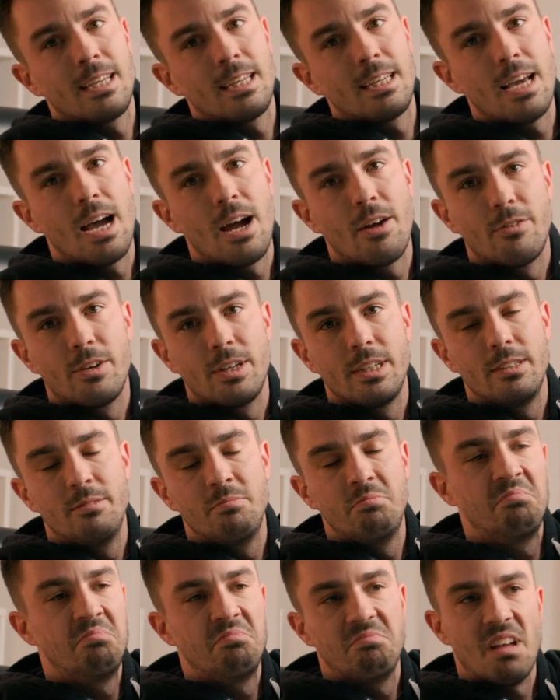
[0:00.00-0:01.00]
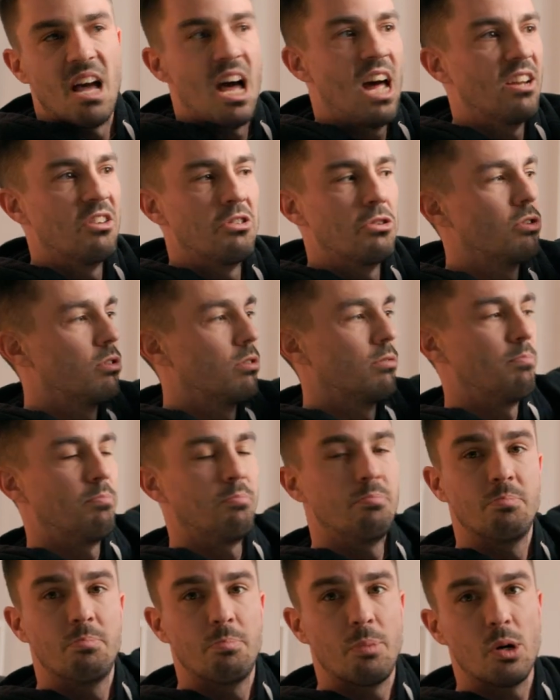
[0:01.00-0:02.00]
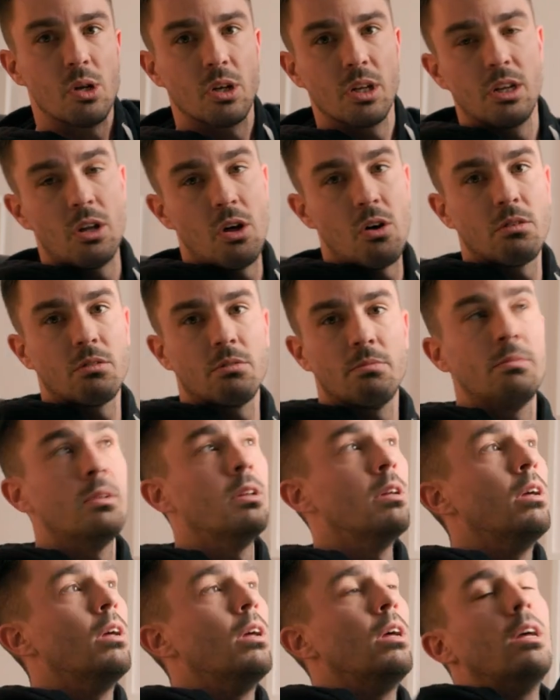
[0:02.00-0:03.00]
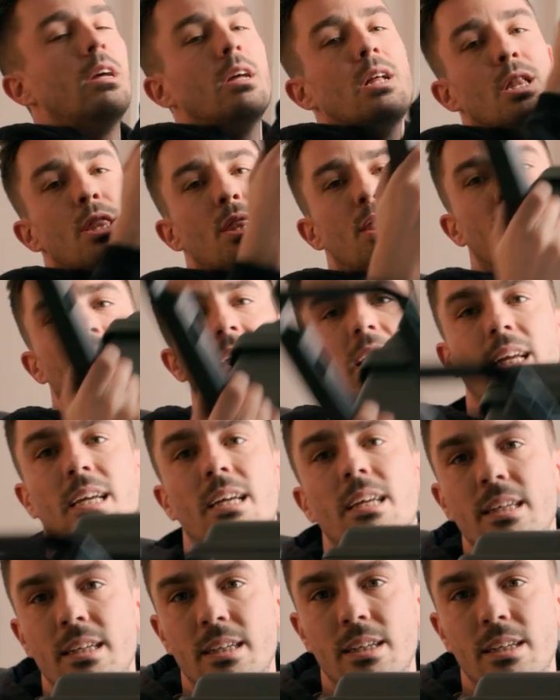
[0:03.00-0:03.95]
carry handle pull along thing.